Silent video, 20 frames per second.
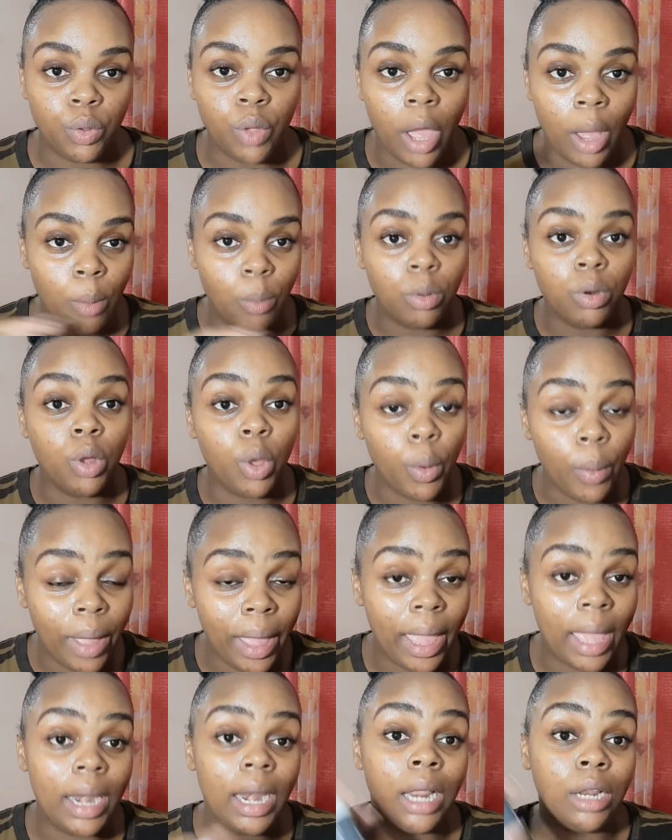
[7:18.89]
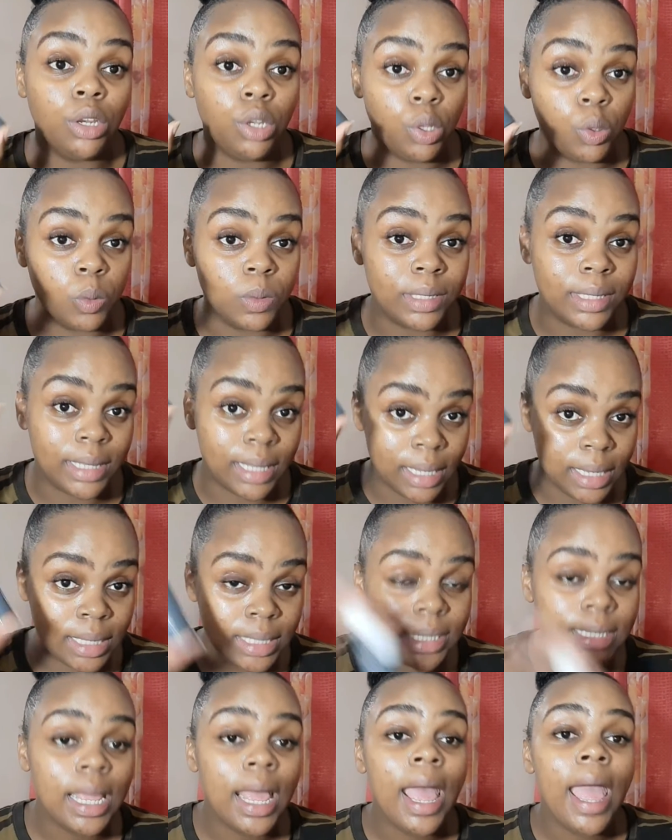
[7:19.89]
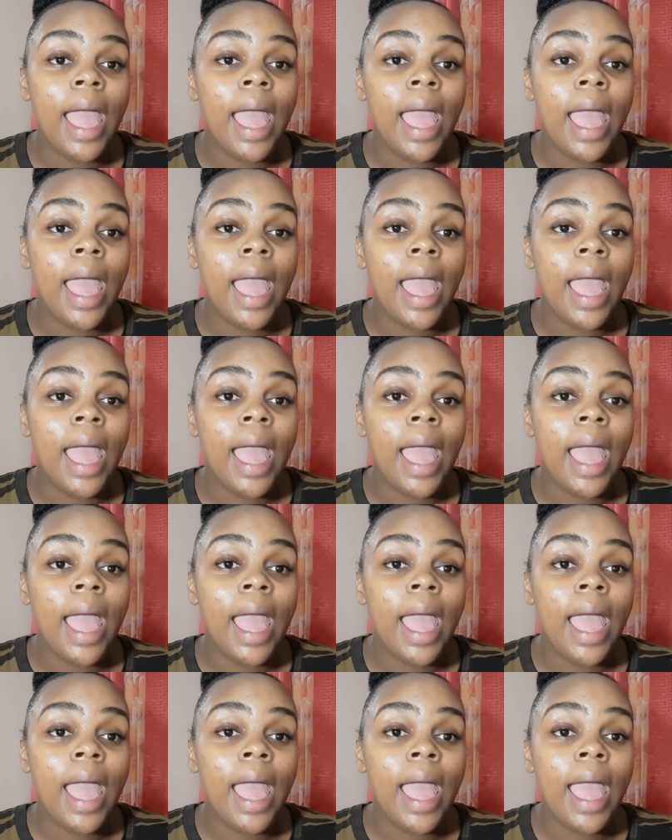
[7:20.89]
I will go ahead and use this